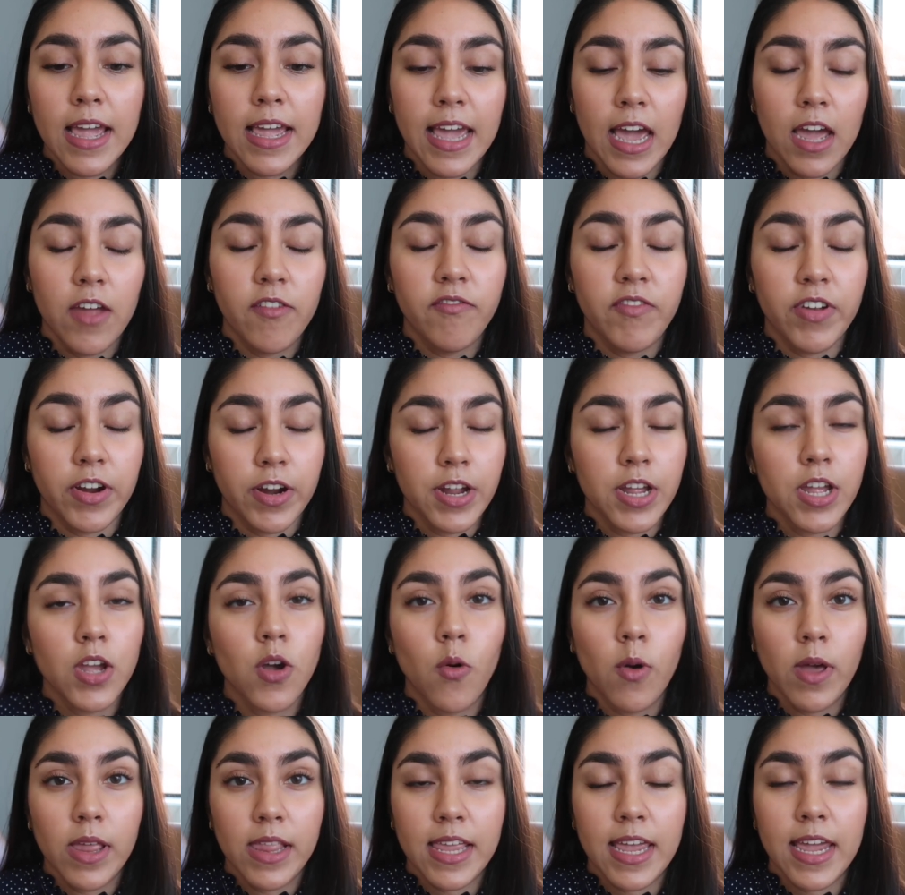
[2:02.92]
get very
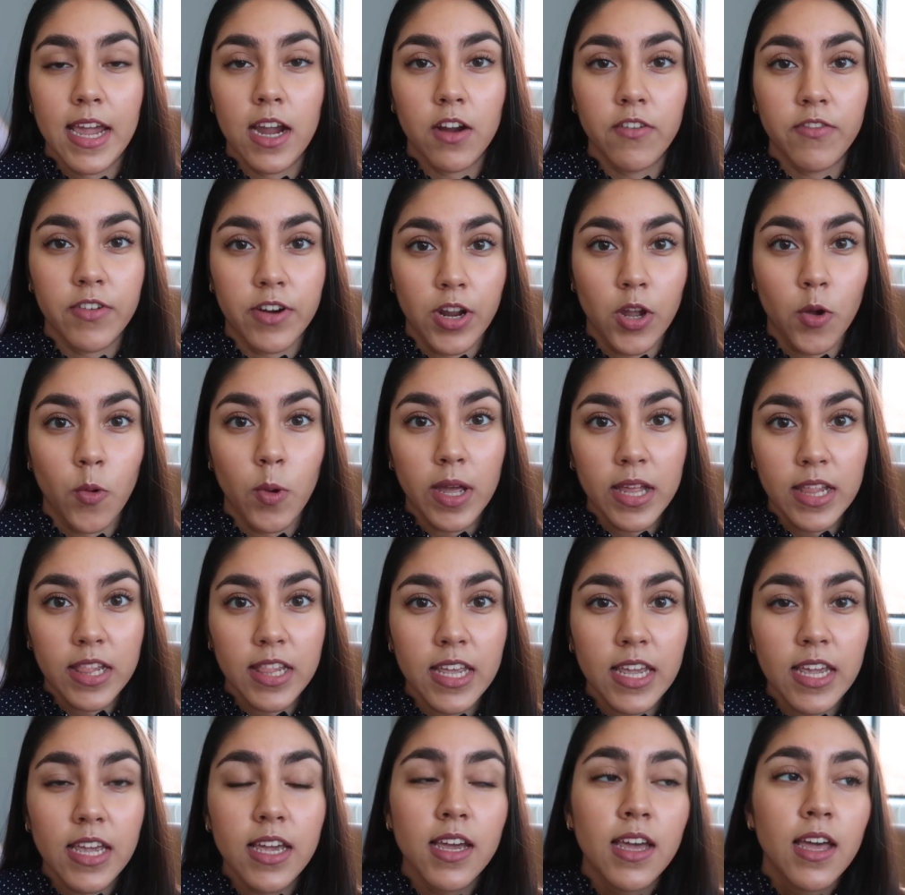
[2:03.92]
oily hair very
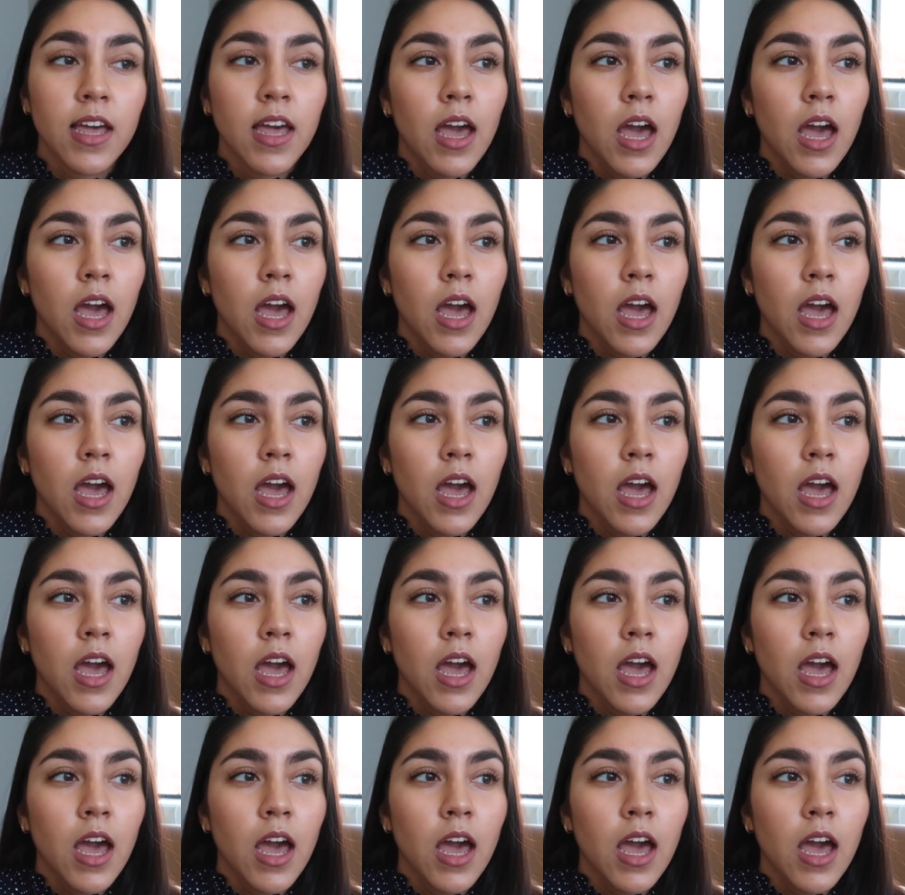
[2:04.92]
quickly.